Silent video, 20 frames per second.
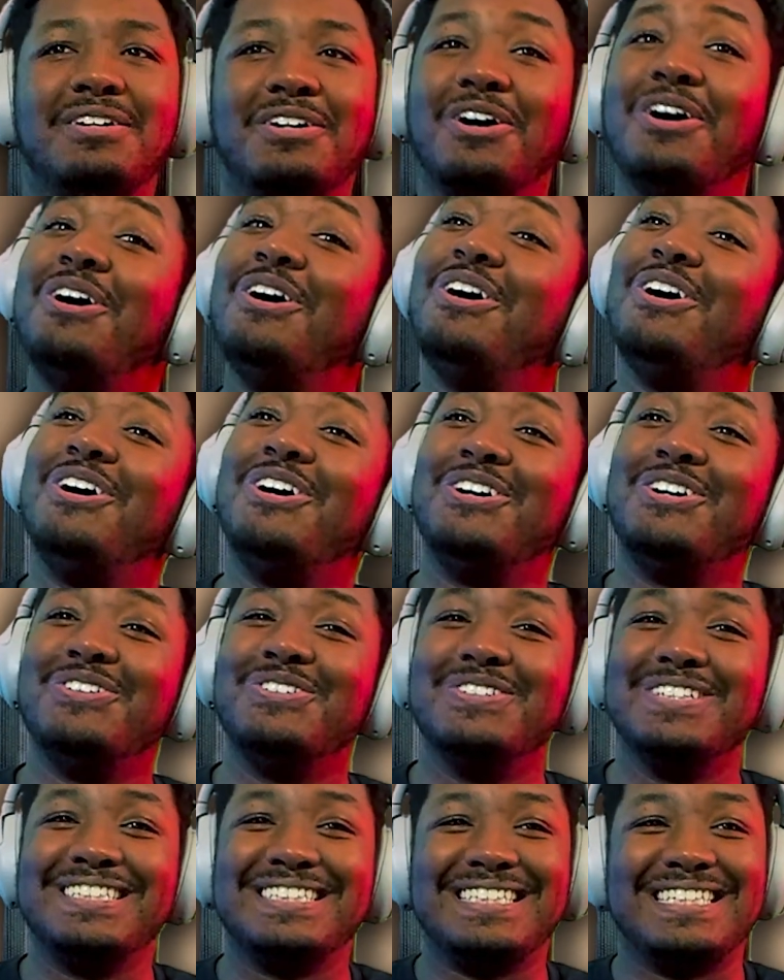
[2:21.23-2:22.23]
Oh,
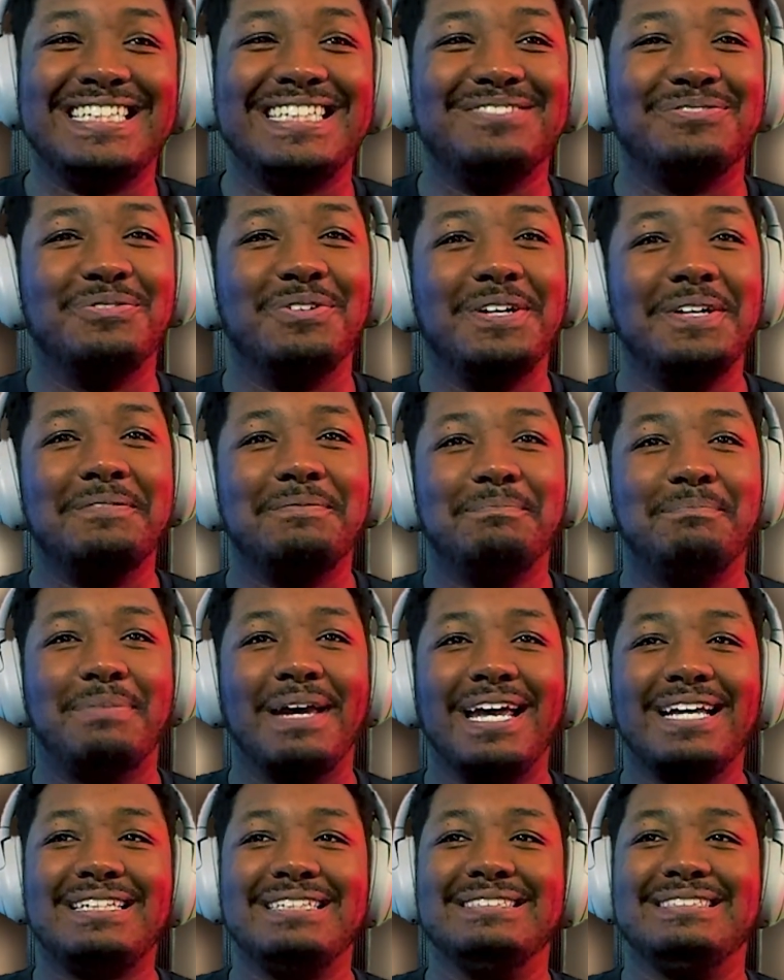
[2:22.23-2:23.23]
and then it went
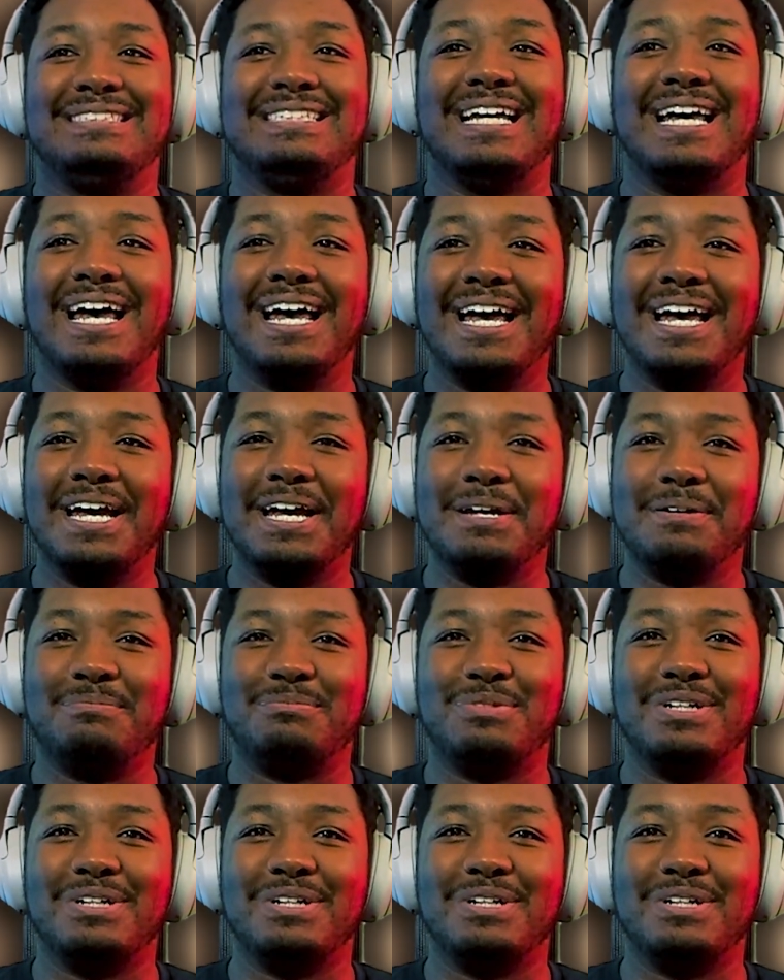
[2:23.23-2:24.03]
back in time,